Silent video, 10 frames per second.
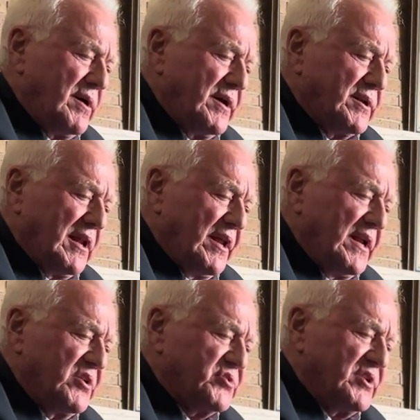at the
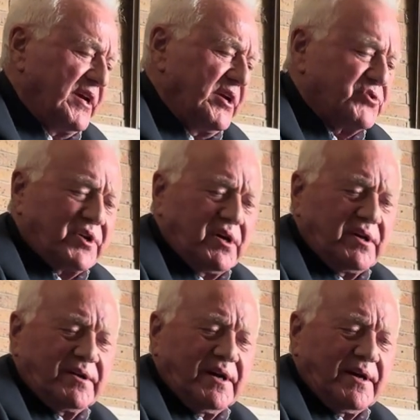later stage,
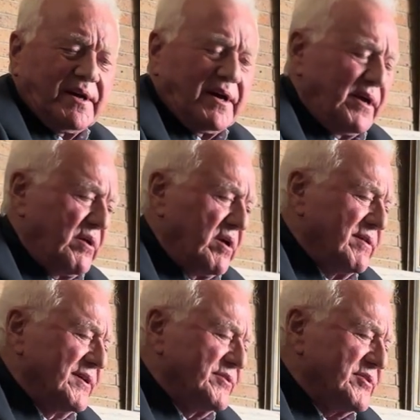I
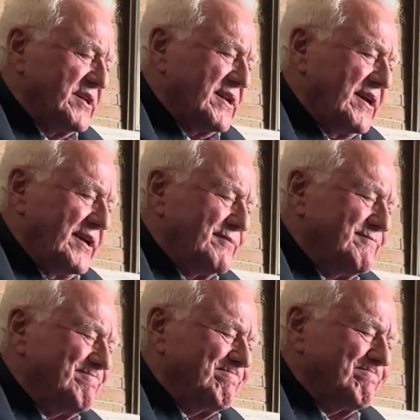said
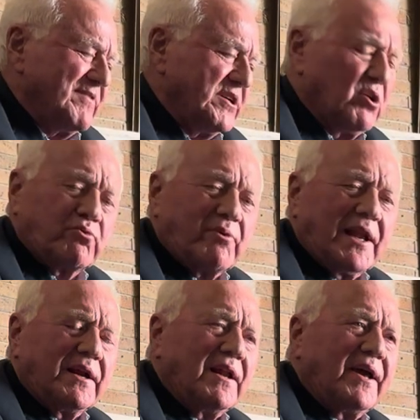I don't
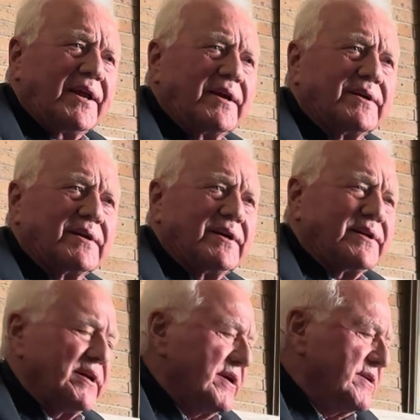really like it. I
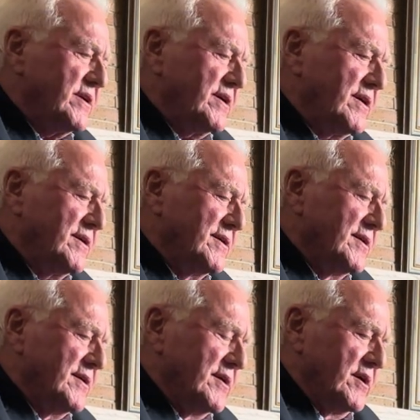think
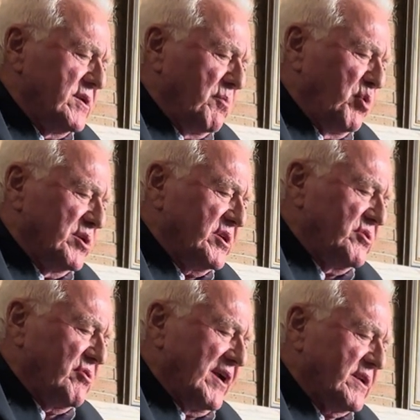the board of
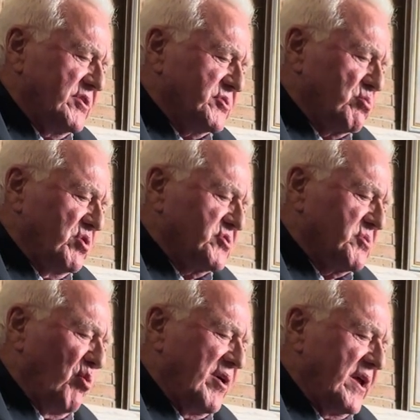directors was
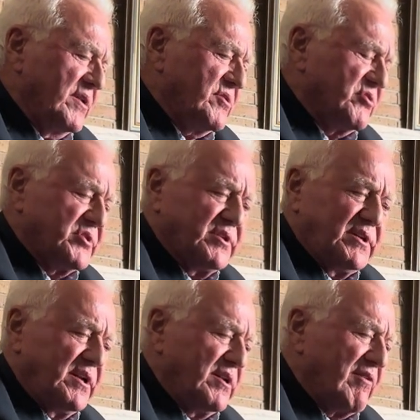more interested
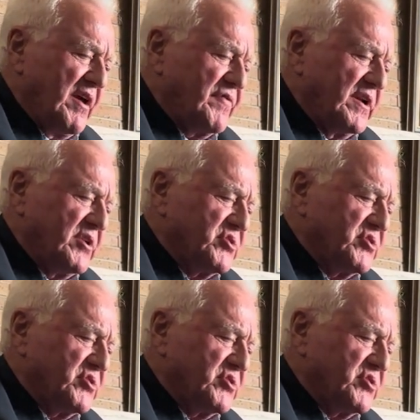in driving the